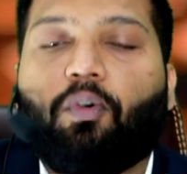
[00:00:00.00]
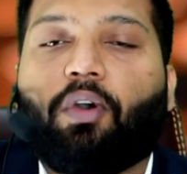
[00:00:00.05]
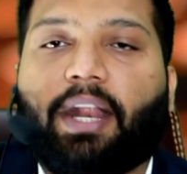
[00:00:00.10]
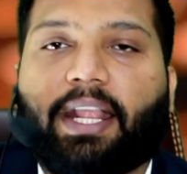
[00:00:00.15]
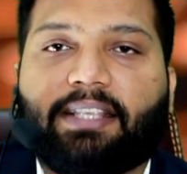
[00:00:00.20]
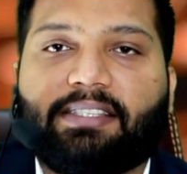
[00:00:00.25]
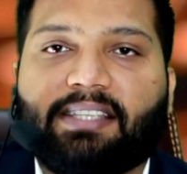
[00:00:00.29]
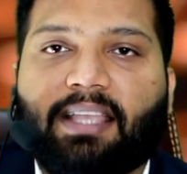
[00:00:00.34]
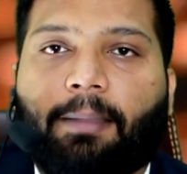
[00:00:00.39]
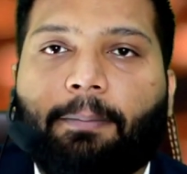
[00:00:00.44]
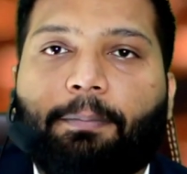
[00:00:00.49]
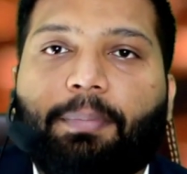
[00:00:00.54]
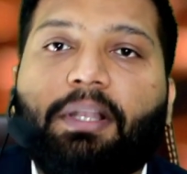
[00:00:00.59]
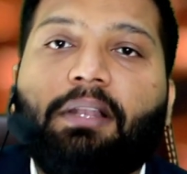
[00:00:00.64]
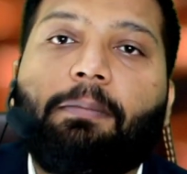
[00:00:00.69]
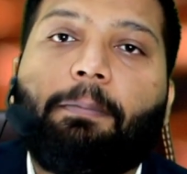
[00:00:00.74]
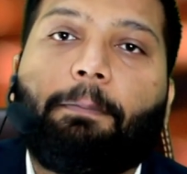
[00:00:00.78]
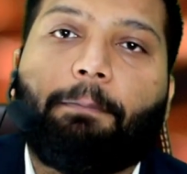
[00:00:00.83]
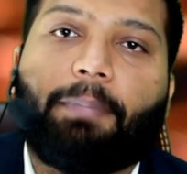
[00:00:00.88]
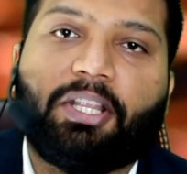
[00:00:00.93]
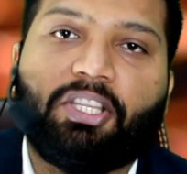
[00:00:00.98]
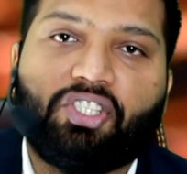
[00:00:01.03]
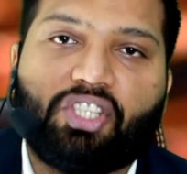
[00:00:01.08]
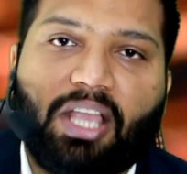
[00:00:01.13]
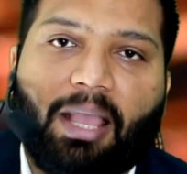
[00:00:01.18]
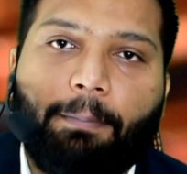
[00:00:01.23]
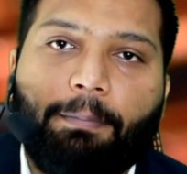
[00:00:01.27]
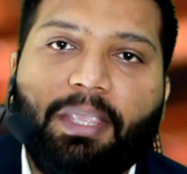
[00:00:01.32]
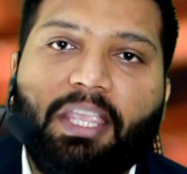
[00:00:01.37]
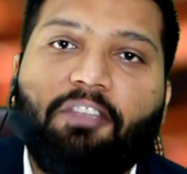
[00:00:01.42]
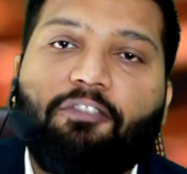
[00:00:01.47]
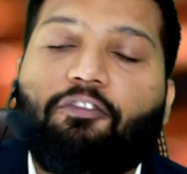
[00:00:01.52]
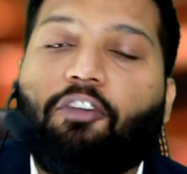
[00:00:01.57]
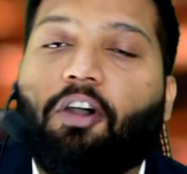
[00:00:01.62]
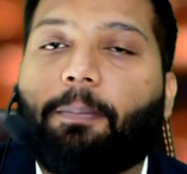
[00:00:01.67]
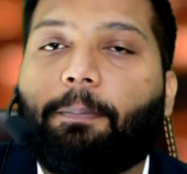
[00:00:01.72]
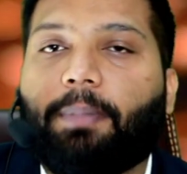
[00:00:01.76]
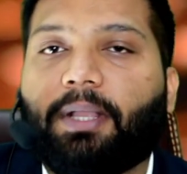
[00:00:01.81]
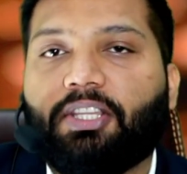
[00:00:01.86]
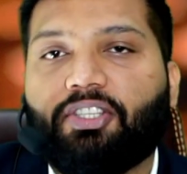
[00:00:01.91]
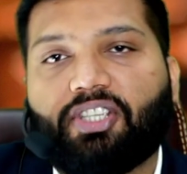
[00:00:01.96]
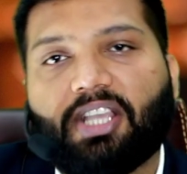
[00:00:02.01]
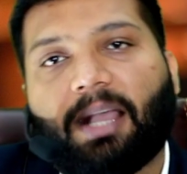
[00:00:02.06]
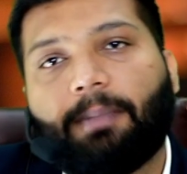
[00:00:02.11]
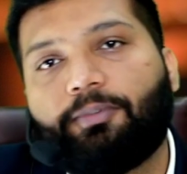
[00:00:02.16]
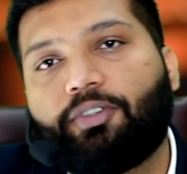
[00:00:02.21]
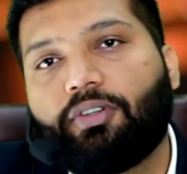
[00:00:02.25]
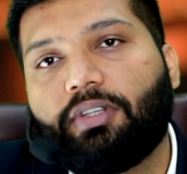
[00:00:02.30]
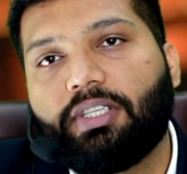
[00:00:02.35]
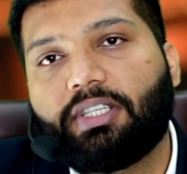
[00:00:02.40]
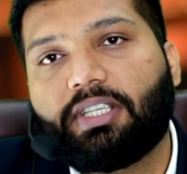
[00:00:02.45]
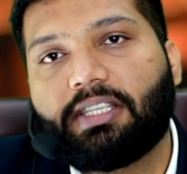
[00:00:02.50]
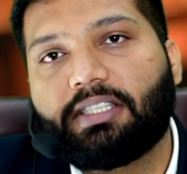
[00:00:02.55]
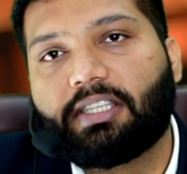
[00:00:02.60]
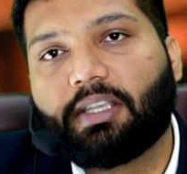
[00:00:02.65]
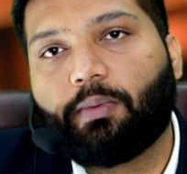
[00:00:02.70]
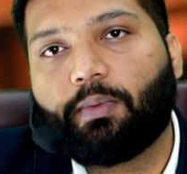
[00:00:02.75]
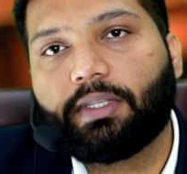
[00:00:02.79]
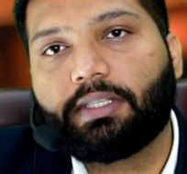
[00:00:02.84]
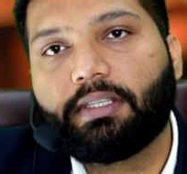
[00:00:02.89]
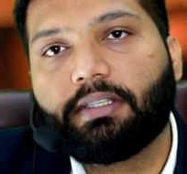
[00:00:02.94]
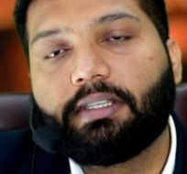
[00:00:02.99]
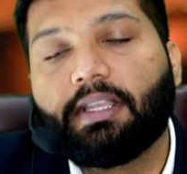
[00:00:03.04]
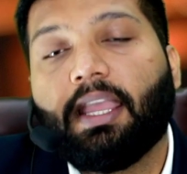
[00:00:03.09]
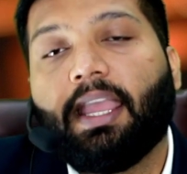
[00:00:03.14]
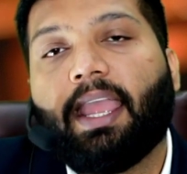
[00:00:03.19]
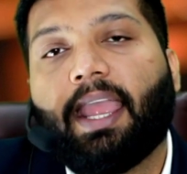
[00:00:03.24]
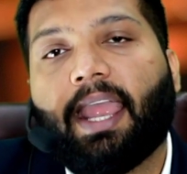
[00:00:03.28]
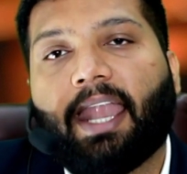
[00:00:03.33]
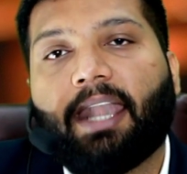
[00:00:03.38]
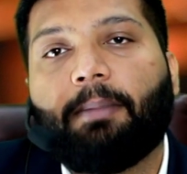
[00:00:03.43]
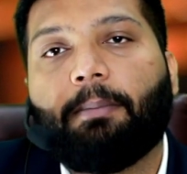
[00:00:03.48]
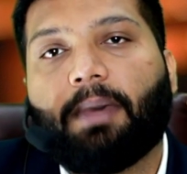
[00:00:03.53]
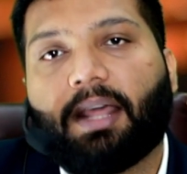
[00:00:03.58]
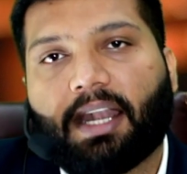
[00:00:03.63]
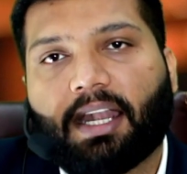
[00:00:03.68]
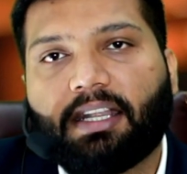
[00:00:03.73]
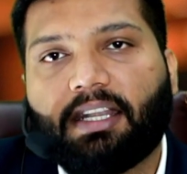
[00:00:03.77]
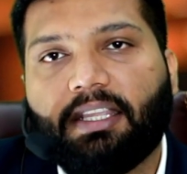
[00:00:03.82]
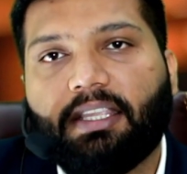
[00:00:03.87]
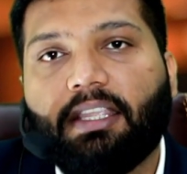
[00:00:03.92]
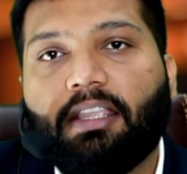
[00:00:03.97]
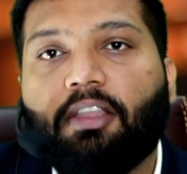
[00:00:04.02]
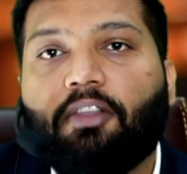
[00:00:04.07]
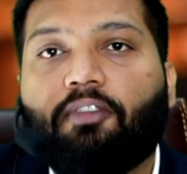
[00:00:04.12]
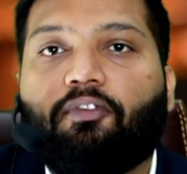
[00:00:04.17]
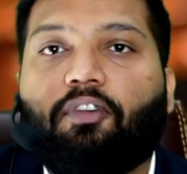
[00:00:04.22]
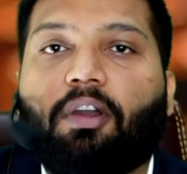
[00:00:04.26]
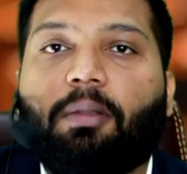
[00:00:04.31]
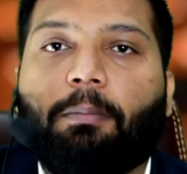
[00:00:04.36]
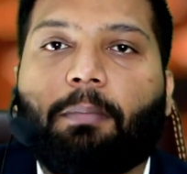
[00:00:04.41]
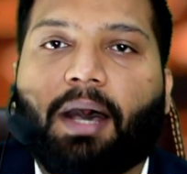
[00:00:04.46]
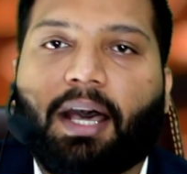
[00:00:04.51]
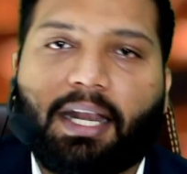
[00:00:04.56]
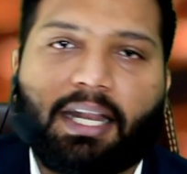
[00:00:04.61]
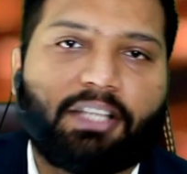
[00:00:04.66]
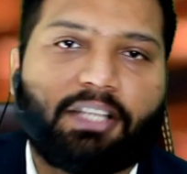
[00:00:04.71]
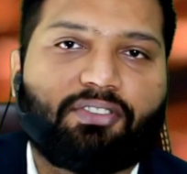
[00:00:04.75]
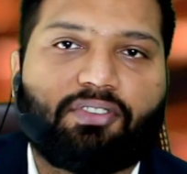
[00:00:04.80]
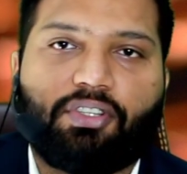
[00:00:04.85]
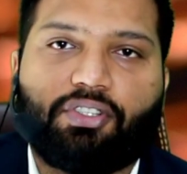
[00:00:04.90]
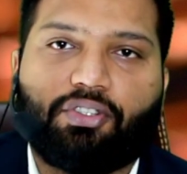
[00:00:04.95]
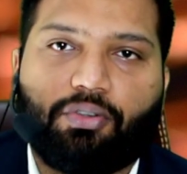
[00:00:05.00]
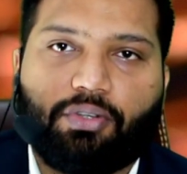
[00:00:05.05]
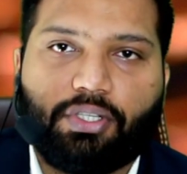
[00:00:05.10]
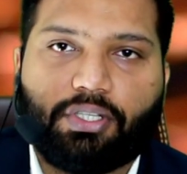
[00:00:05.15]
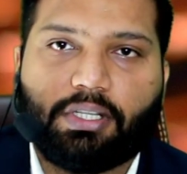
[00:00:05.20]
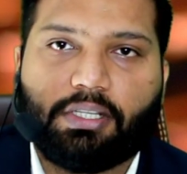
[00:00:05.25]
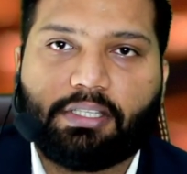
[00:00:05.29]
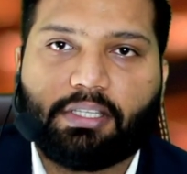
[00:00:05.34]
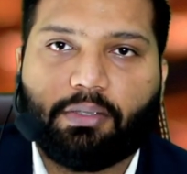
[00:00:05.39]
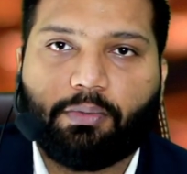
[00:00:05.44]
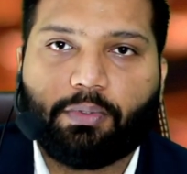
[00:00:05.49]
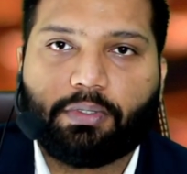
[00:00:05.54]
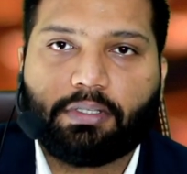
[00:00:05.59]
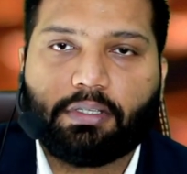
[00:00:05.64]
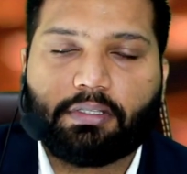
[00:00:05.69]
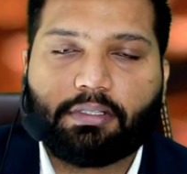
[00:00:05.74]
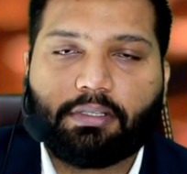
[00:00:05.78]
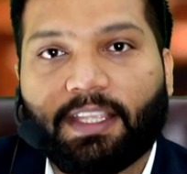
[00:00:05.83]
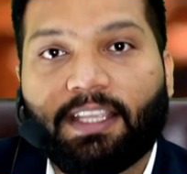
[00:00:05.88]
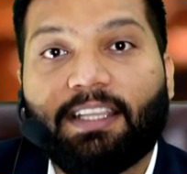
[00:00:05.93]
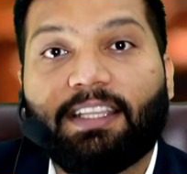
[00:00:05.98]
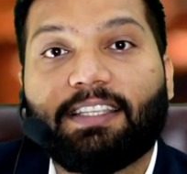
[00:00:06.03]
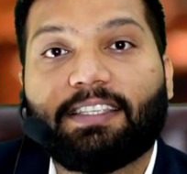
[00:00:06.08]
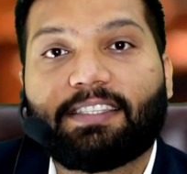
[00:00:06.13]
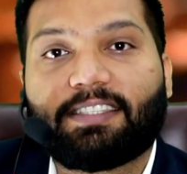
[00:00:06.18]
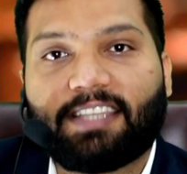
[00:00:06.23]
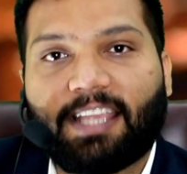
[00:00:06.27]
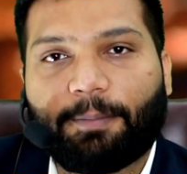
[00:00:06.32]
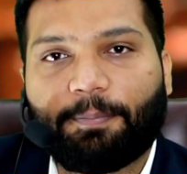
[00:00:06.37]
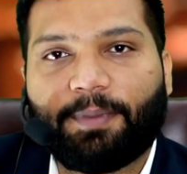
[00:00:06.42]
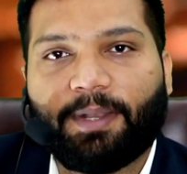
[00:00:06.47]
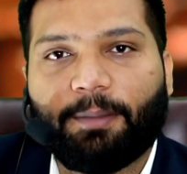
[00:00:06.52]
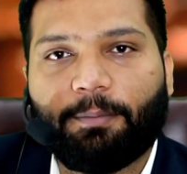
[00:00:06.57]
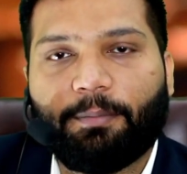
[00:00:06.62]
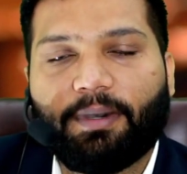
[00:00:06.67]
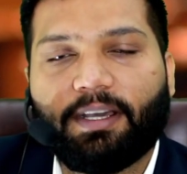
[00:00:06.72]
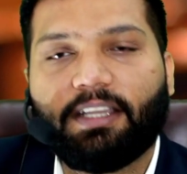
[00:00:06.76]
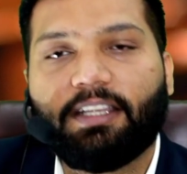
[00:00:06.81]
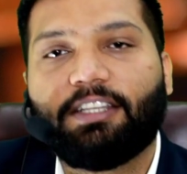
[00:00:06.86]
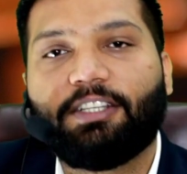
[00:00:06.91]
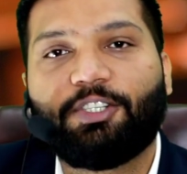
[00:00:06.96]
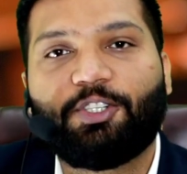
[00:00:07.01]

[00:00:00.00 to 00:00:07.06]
For example, Punjabi for Punjab Judicial Services and Marathi for Maharashtra Judicial Services. Step number